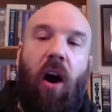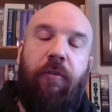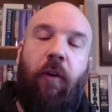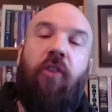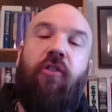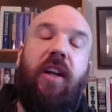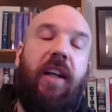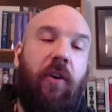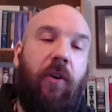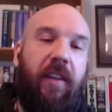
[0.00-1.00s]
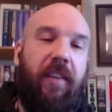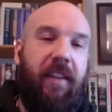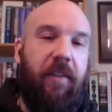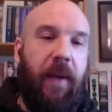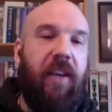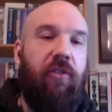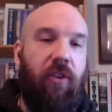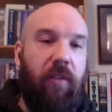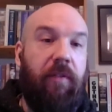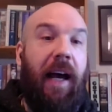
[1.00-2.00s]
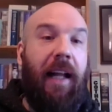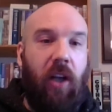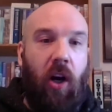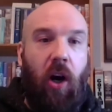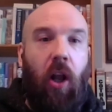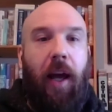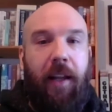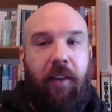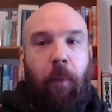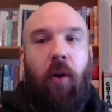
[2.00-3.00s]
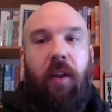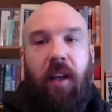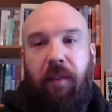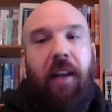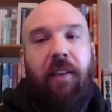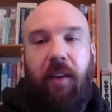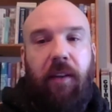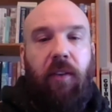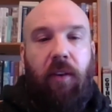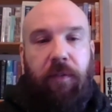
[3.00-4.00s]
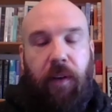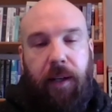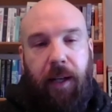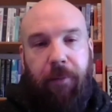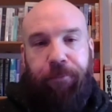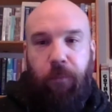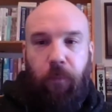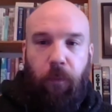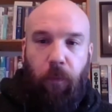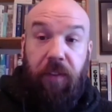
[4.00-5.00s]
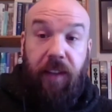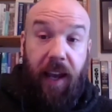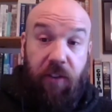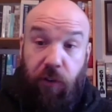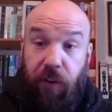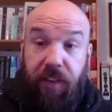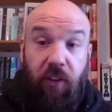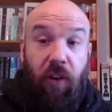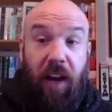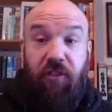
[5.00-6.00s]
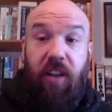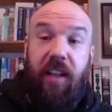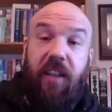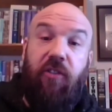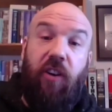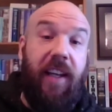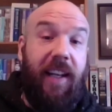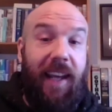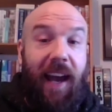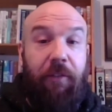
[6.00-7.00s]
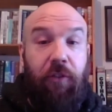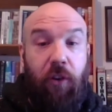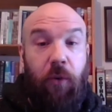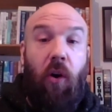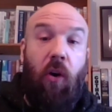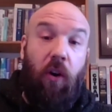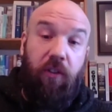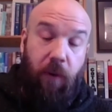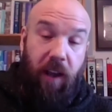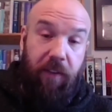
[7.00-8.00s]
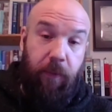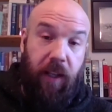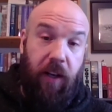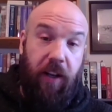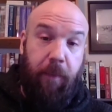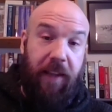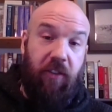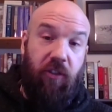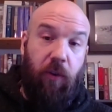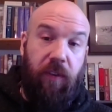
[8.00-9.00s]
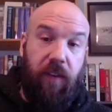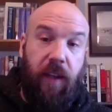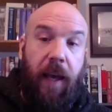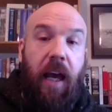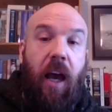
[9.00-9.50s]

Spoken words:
Unfortunately, though, this mixture of alcohol and sporting events and stuff was dangerous, and tragedy did strike in the afternoon horse race with the 9th Massachusetts,